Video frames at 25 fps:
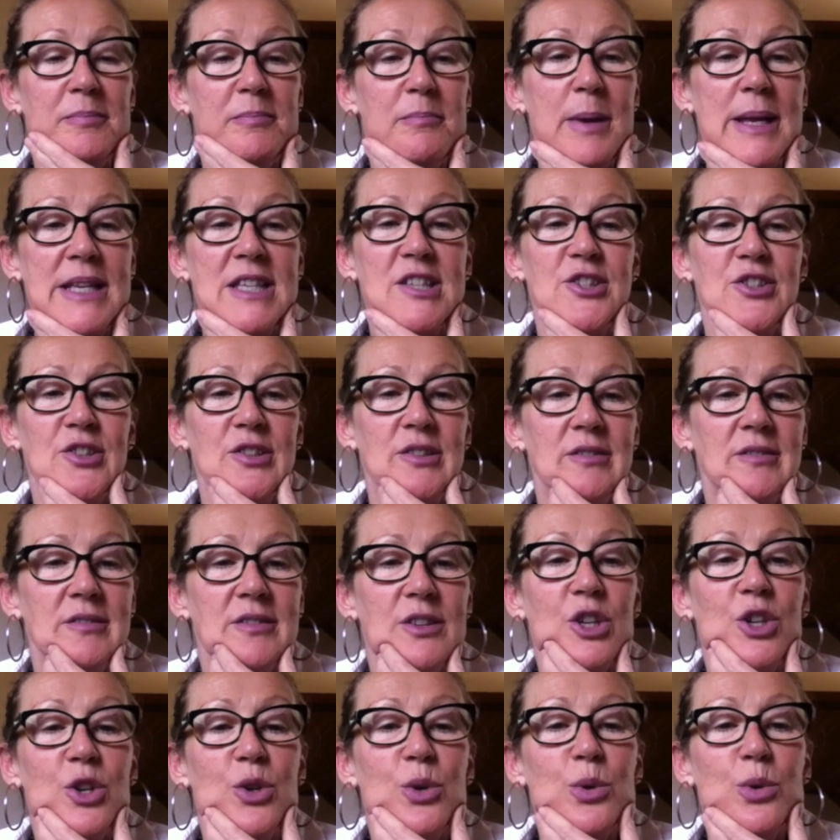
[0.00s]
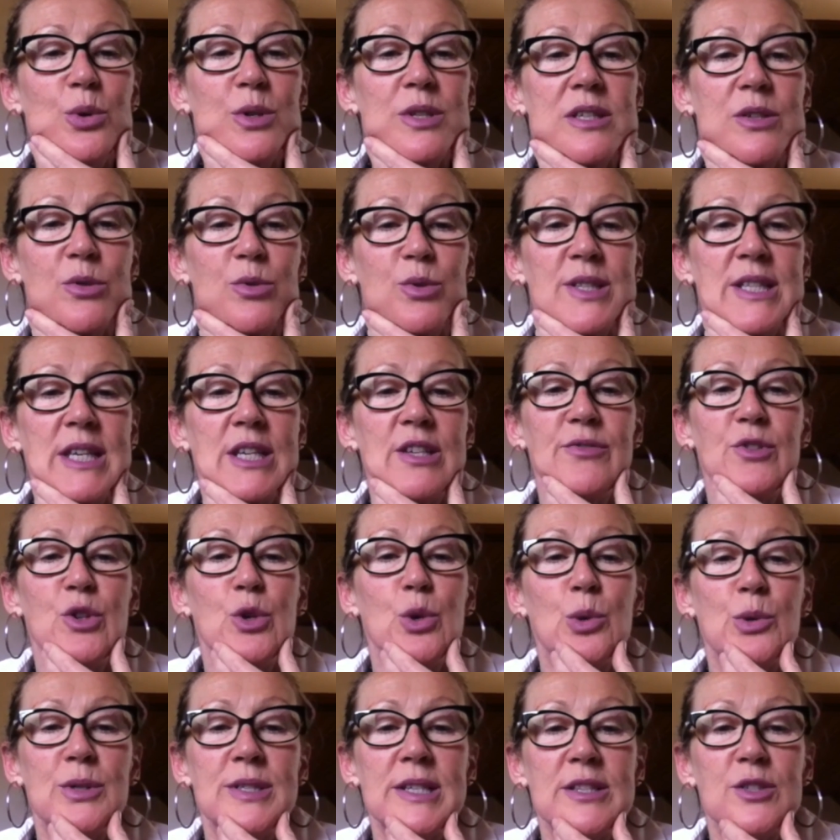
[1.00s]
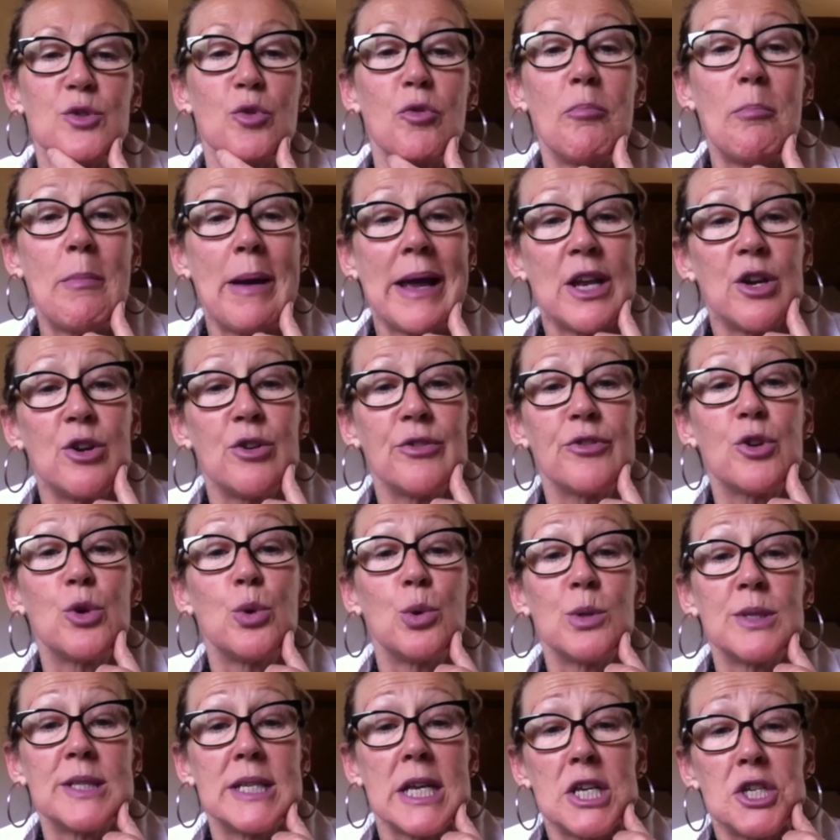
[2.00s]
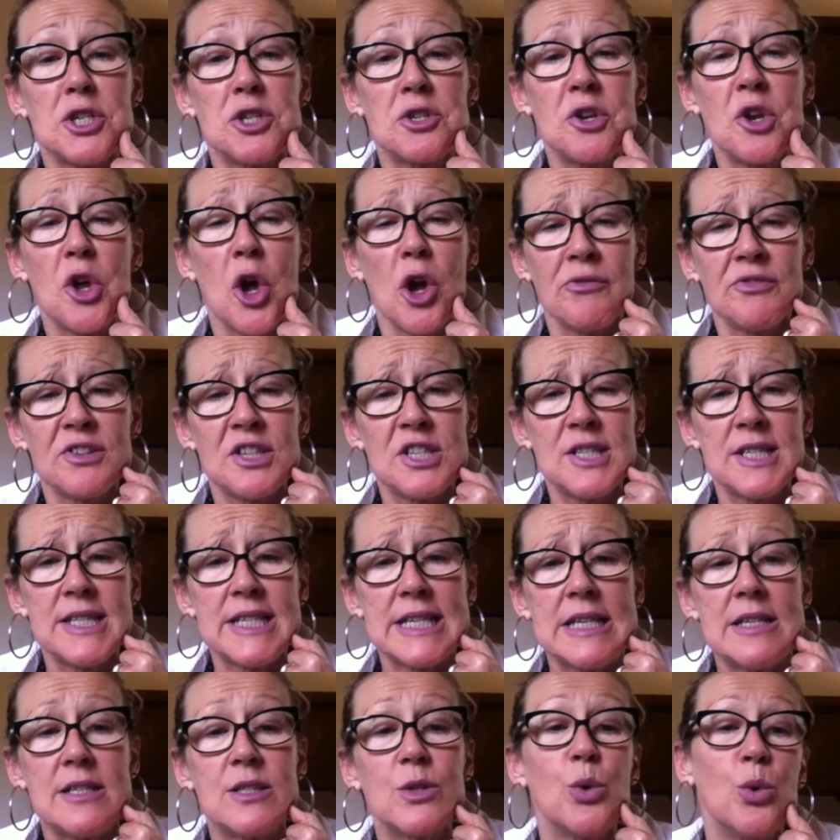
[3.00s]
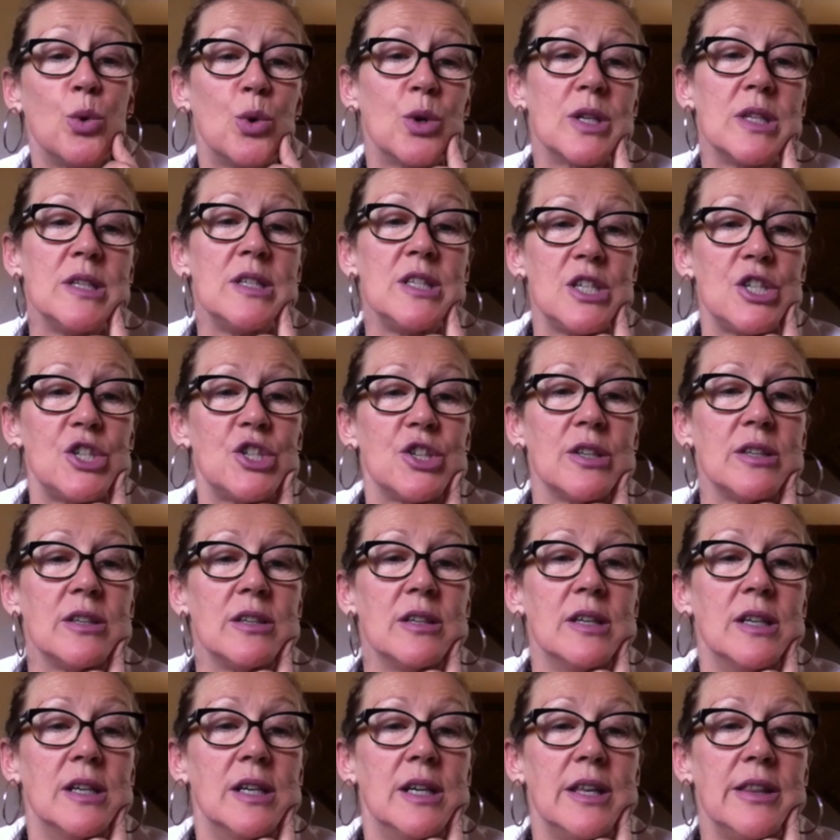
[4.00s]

medicine, the cause or set of causes or manner of causation of a disease or condition.